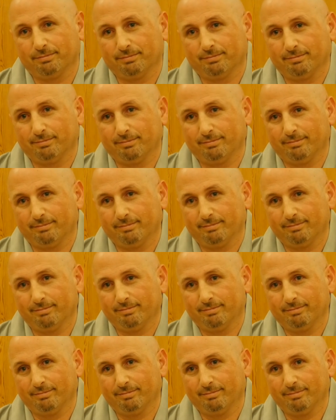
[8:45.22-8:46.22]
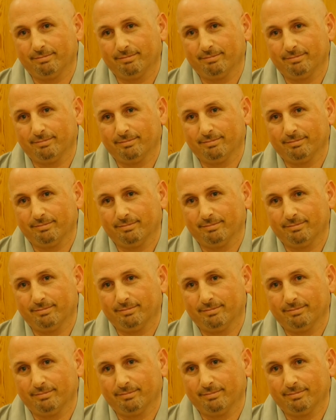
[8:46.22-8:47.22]

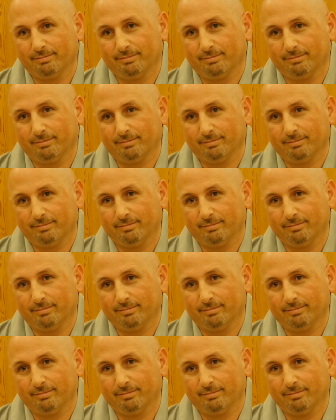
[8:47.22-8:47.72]
(silence)